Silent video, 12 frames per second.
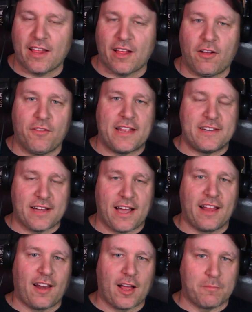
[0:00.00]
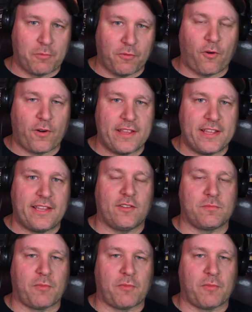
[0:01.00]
Like, all that dialogue before he kills